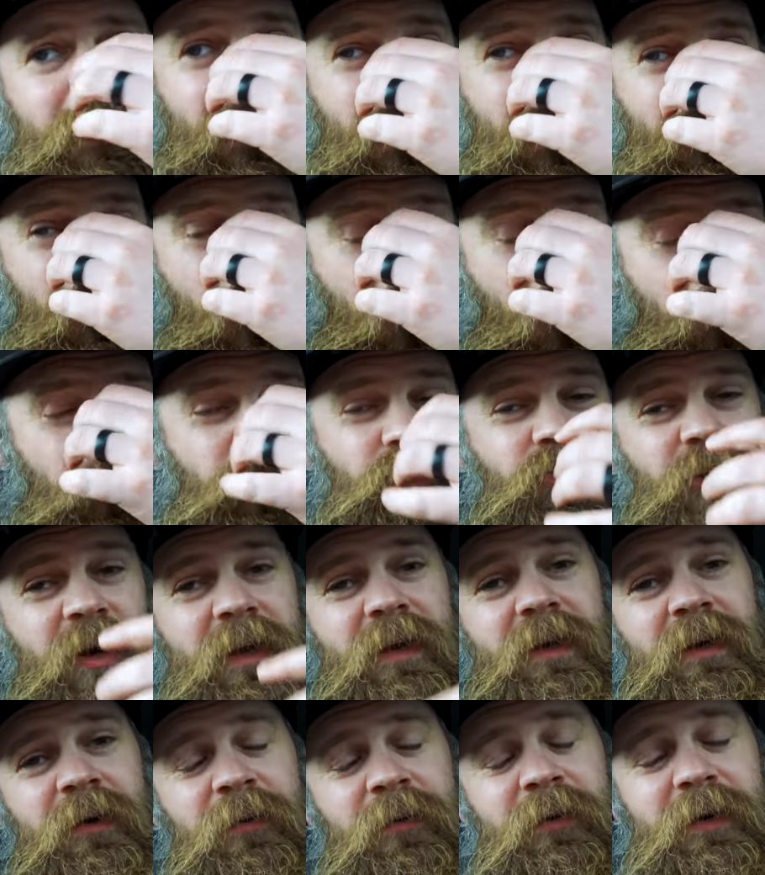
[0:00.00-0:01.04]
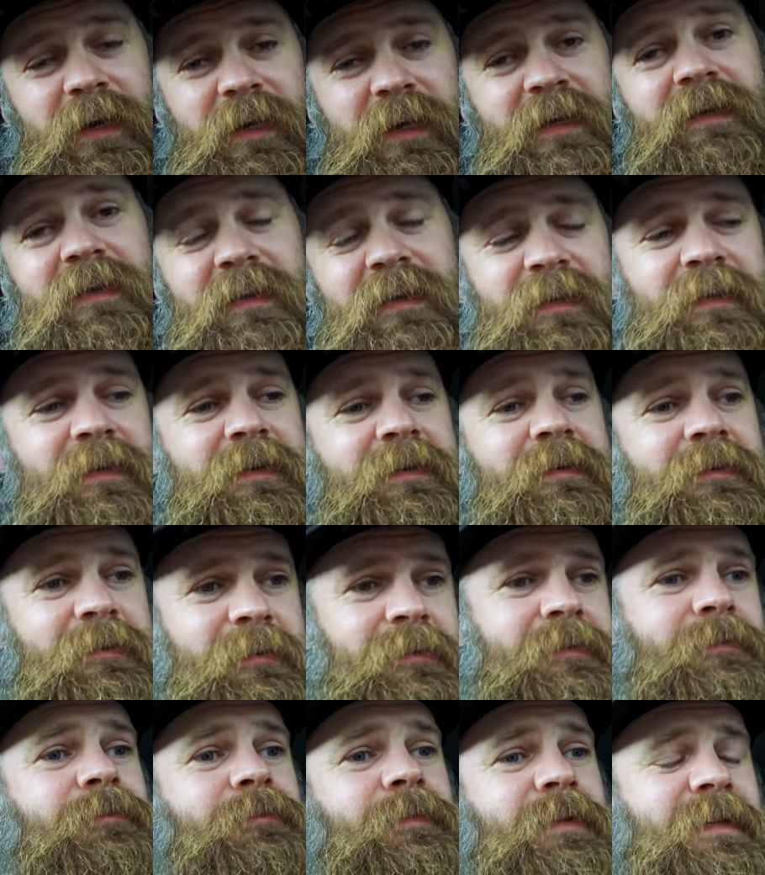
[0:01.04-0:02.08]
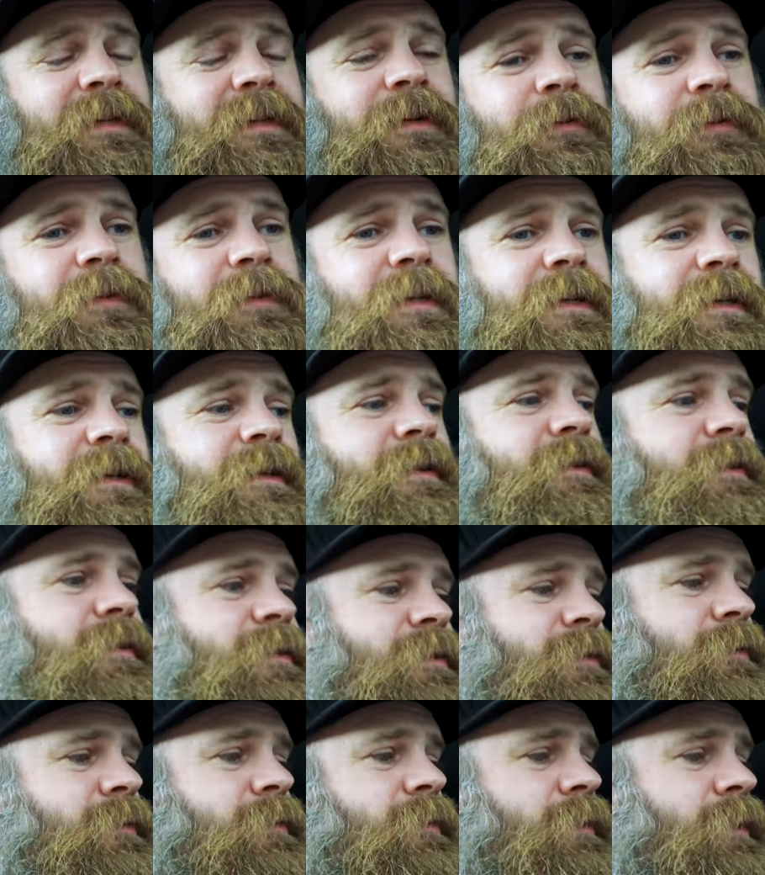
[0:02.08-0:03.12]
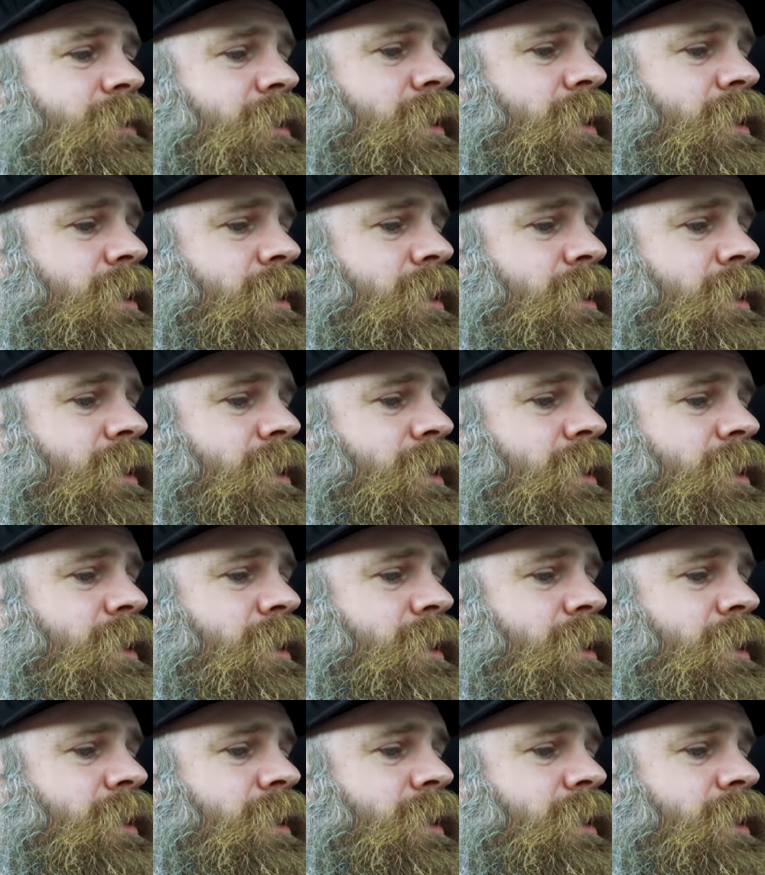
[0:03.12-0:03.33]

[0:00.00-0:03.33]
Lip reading: I'm always trying to upgrade my skill set. So,